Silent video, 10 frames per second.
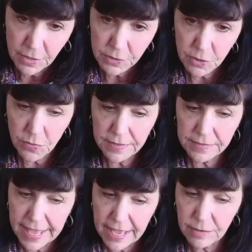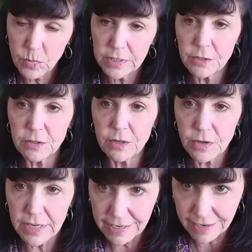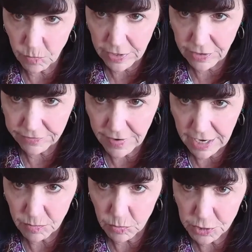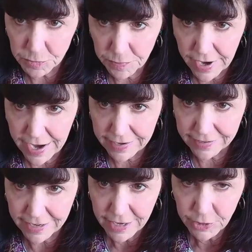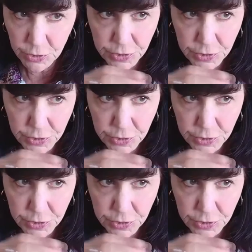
so that then when you're looking at where a fire will spread, you're